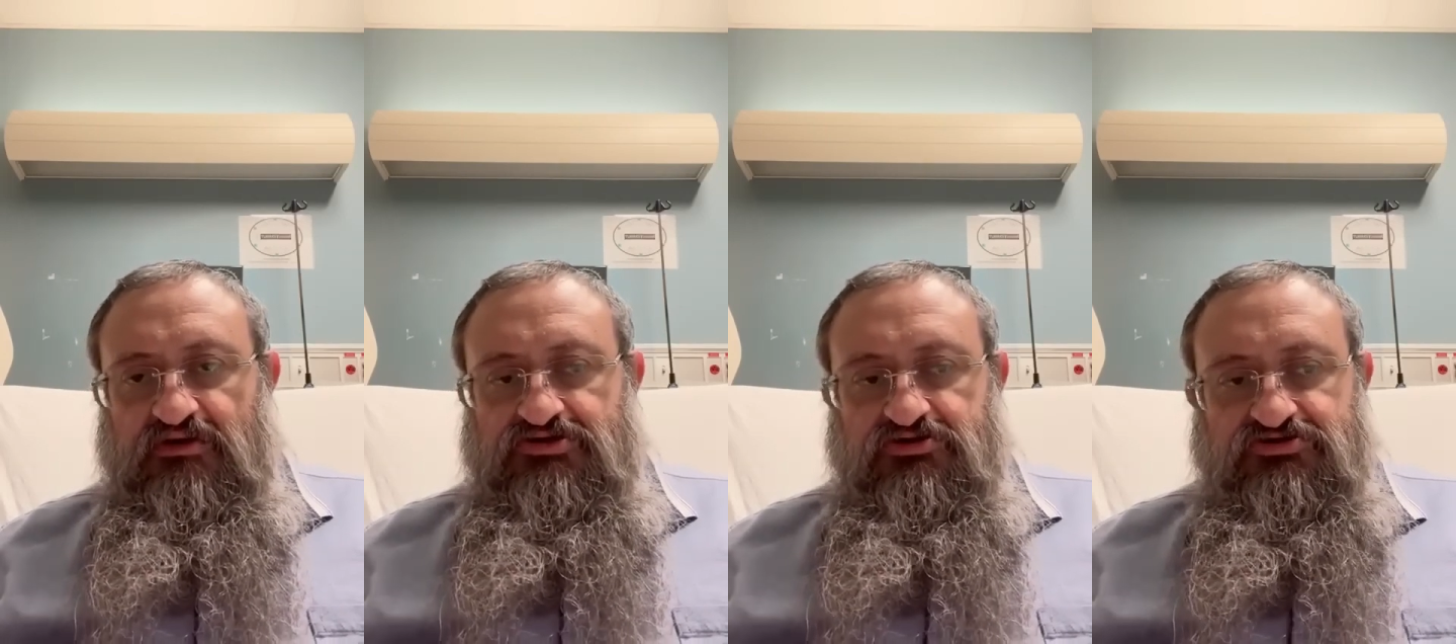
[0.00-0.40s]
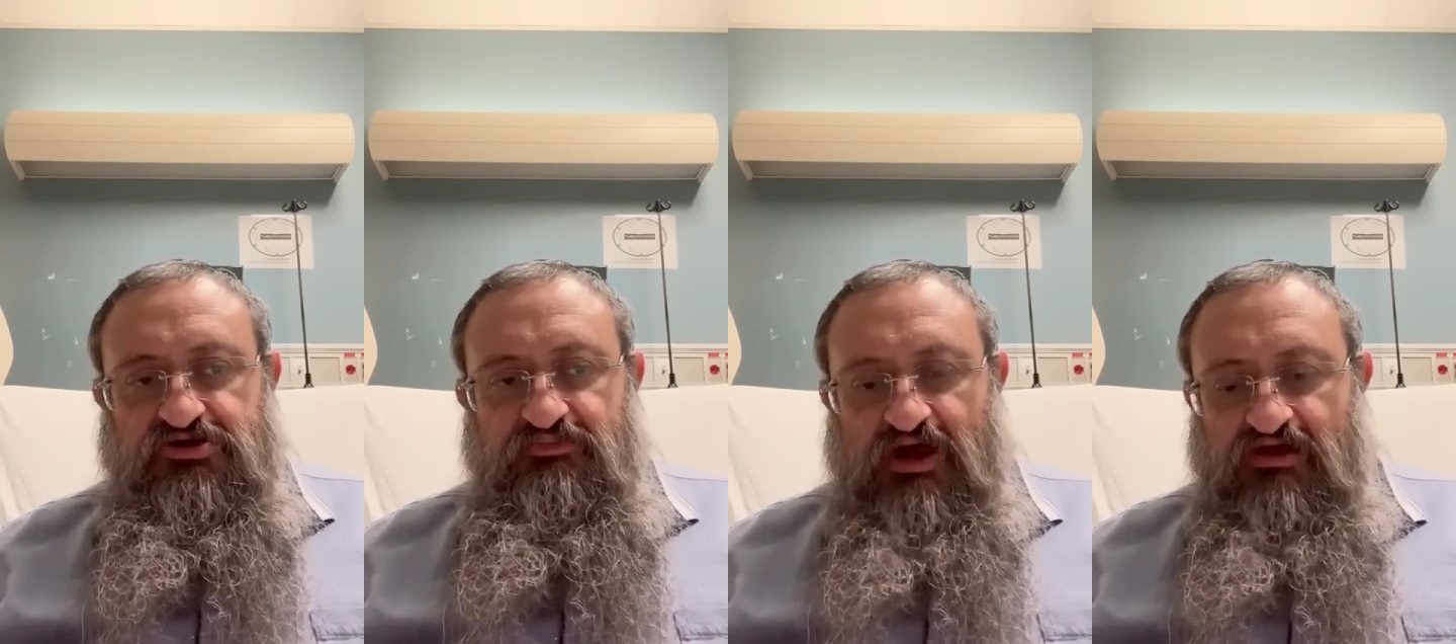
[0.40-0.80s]

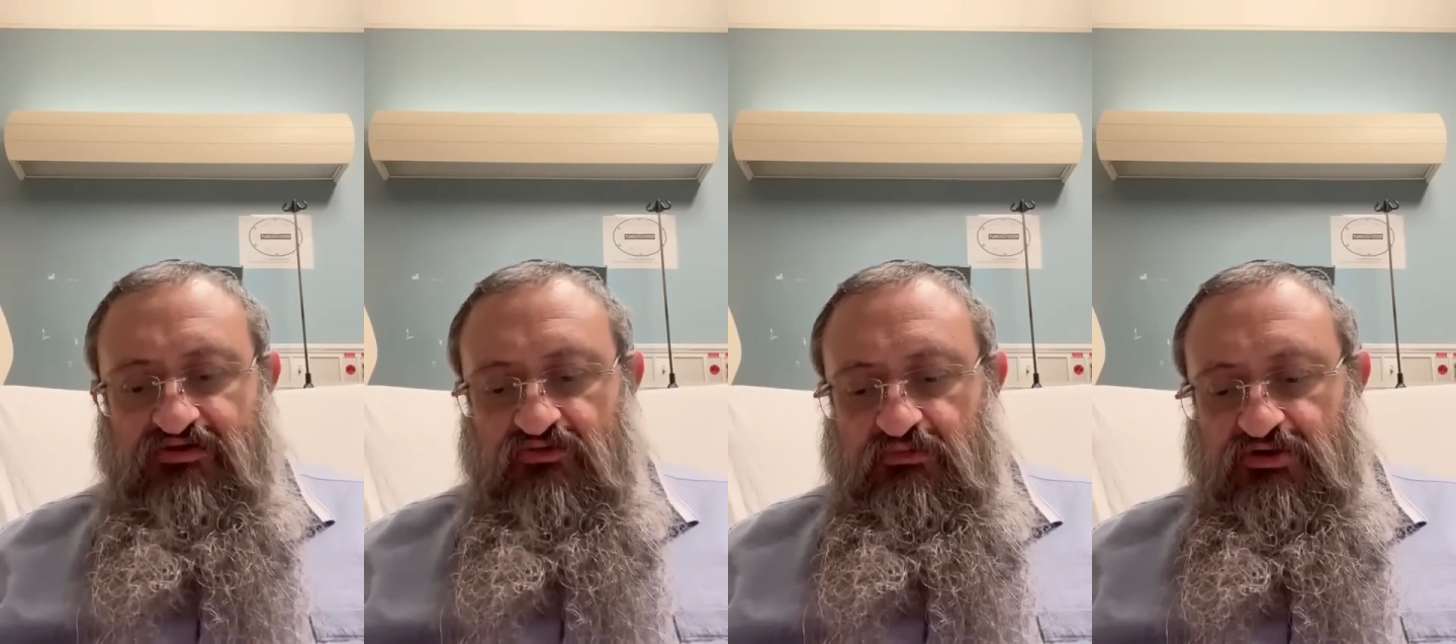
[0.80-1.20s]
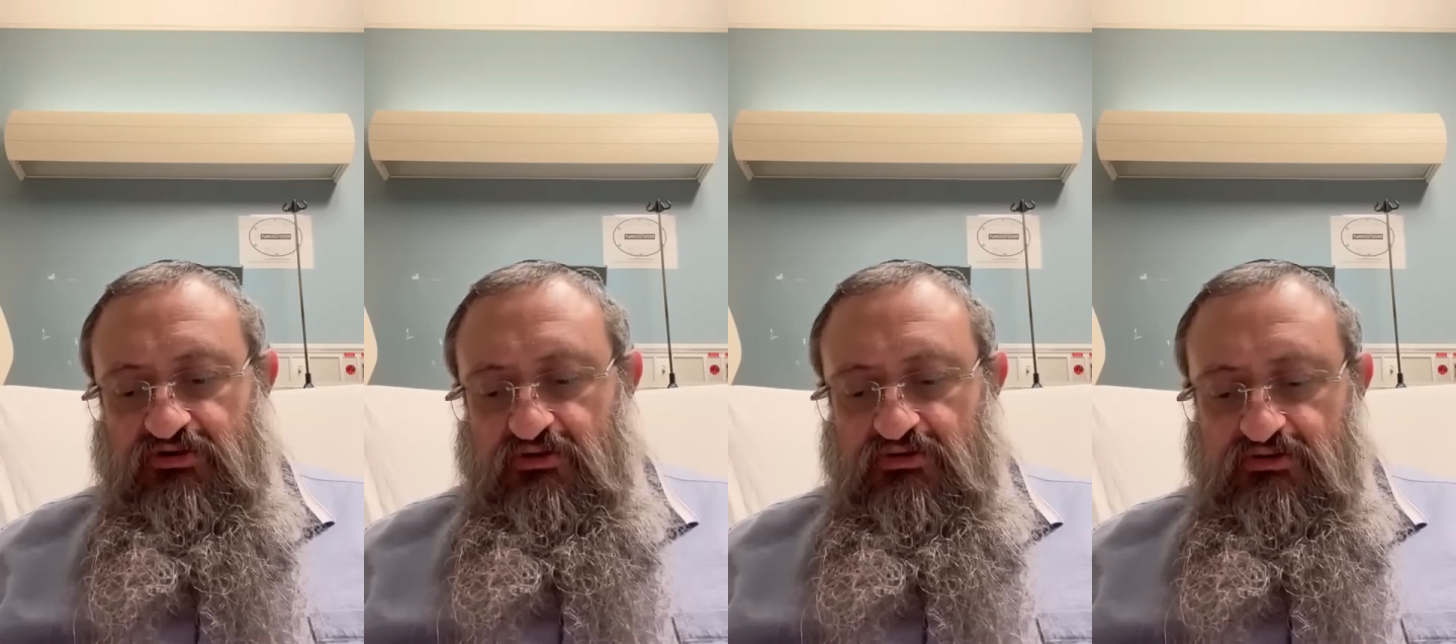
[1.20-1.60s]
sociopath
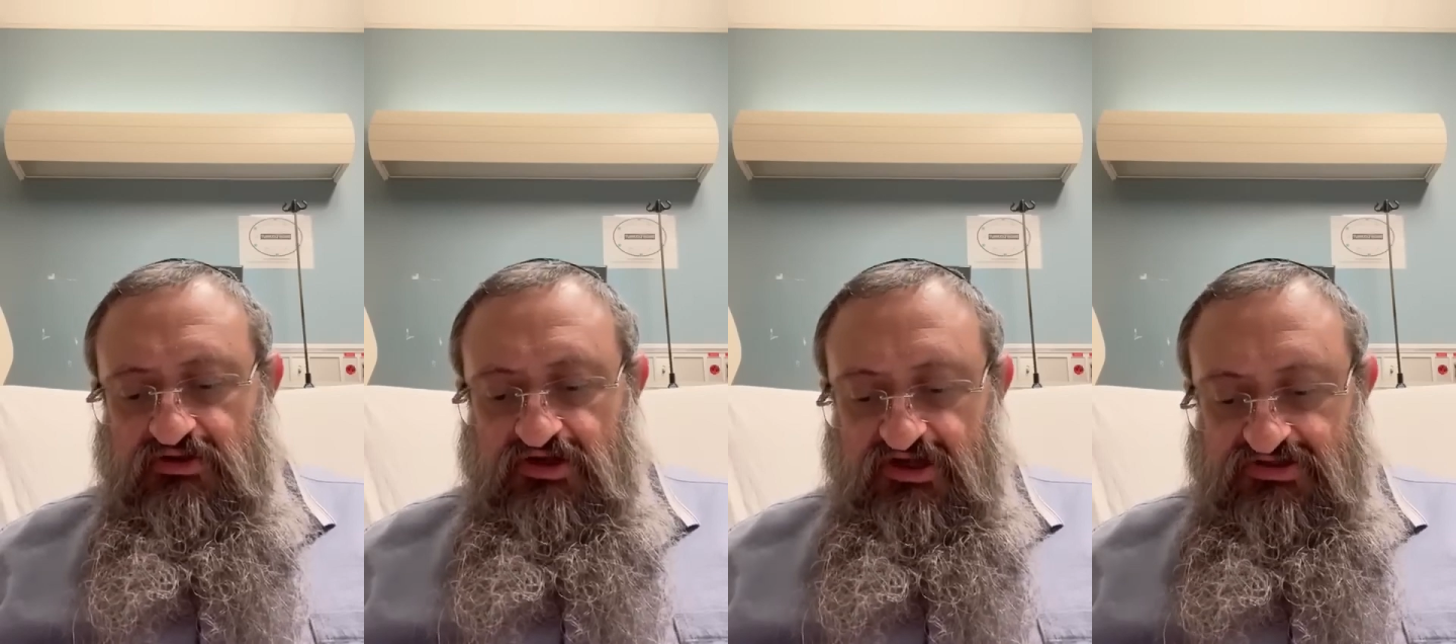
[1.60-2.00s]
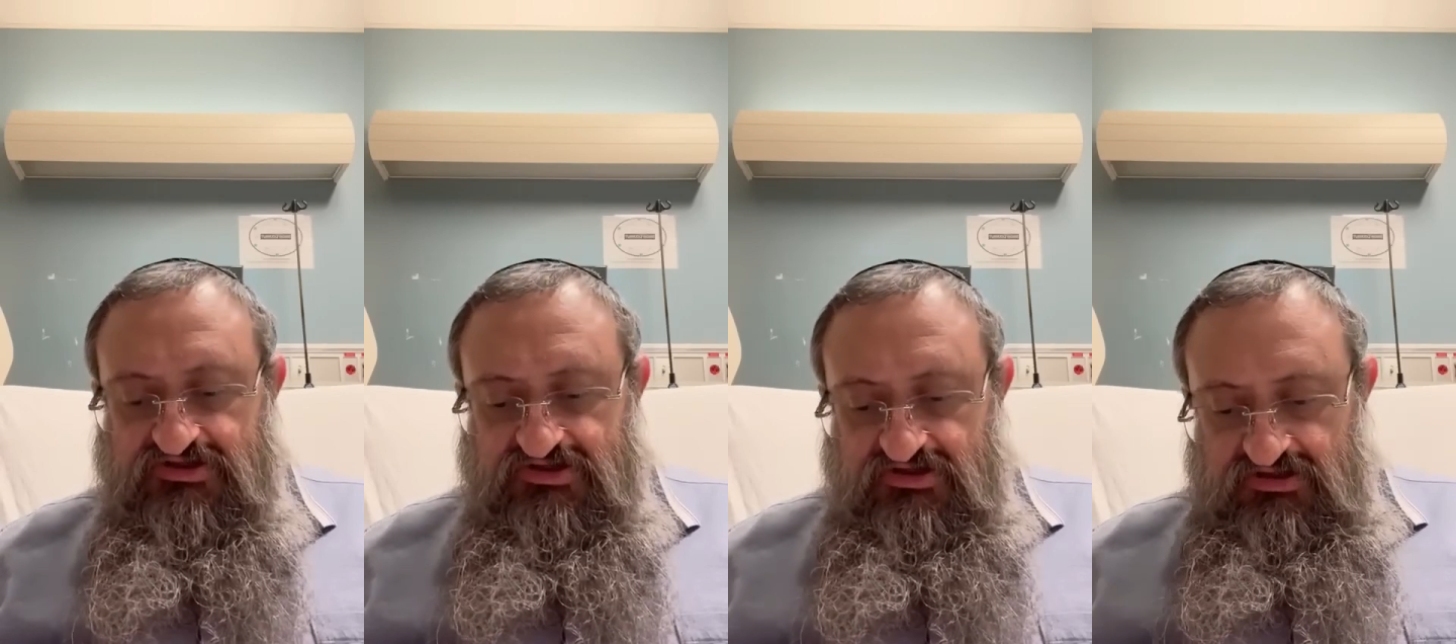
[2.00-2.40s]
criminal Gates